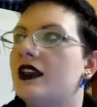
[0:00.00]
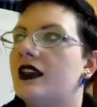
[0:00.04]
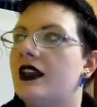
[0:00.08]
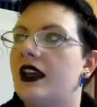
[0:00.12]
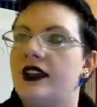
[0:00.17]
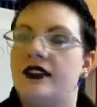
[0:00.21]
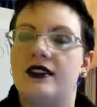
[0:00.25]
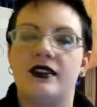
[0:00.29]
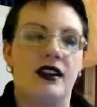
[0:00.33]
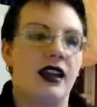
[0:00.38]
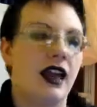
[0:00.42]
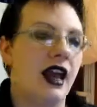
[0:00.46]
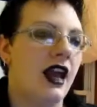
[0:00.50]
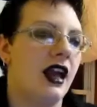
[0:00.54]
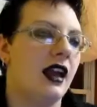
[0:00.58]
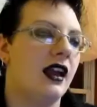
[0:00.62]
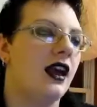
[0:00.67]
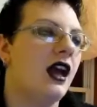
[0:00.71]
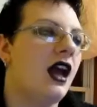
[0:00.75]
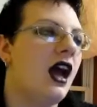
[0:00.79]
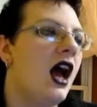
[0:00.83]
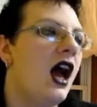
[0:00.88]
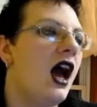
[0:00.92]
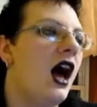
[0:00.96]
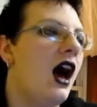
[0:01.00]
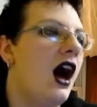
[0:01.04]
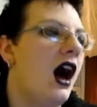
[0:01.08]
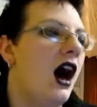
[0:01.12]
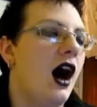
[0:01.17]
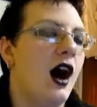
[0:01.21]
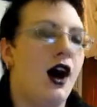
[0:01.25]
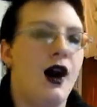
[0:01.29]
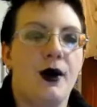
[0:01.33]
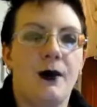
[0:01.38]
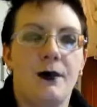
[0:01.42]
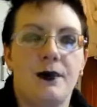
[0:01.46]
Like today,
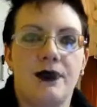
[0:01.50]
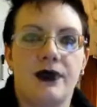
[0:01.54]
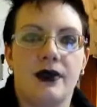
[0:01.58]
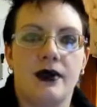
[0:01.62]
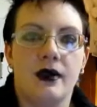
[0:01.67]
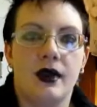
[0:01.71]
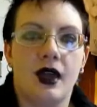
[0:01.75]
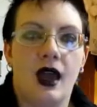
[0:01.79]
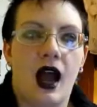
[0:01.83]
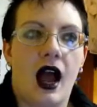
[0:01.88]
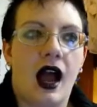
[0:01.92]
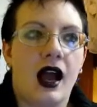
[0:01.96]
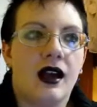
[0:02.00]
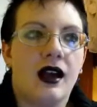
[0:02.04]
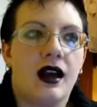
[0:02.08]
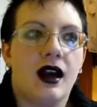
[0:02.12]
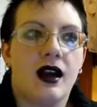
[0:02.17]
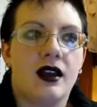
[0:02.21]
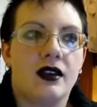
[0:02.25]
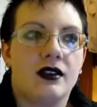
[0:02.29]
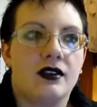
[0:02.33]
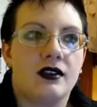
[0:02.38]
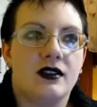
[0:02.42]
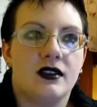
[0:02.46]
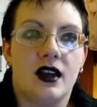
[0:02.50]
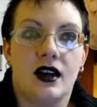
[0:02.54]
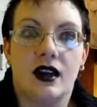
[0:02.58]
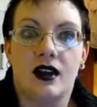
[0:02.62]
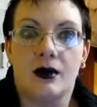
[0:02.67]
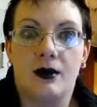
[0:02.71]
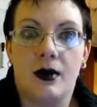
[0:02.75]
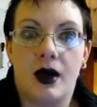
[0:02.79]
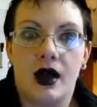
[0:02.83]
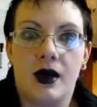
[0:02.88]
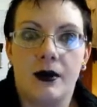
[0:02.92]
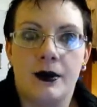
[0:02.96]
I got stuck in
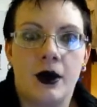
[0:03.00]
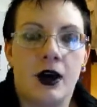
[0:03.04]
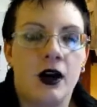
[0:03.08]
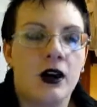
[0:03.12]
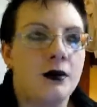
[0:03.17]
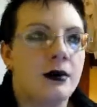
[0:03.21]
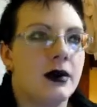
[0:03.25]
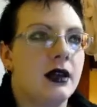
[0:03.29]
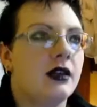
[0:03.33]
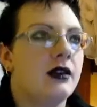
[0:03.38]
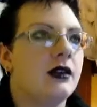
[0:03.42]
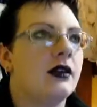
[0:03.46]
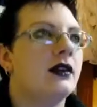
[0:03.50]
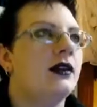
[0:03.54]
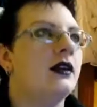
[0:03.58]
my apartment.